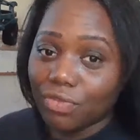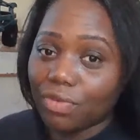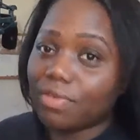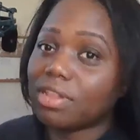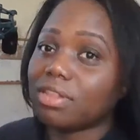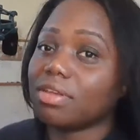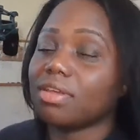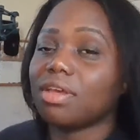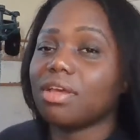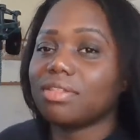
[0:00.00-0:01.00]
your
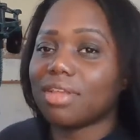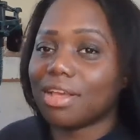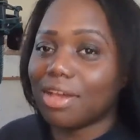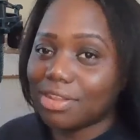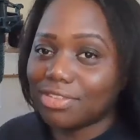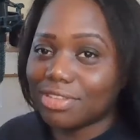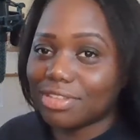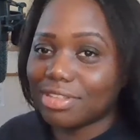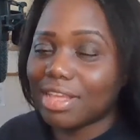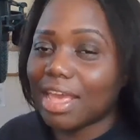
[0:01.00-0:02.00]
forensic
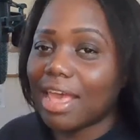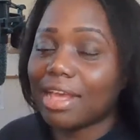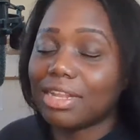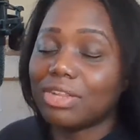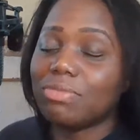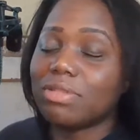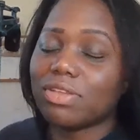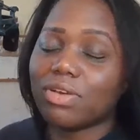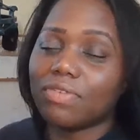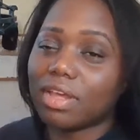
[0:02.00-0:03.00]
psychologist and clinical
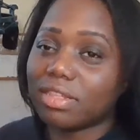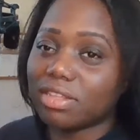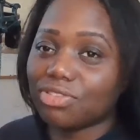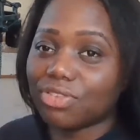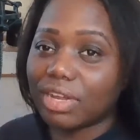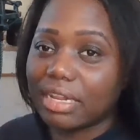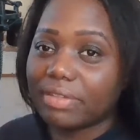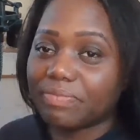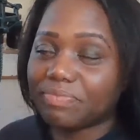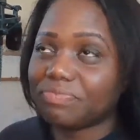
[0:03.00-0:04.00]
mental health counselor in training.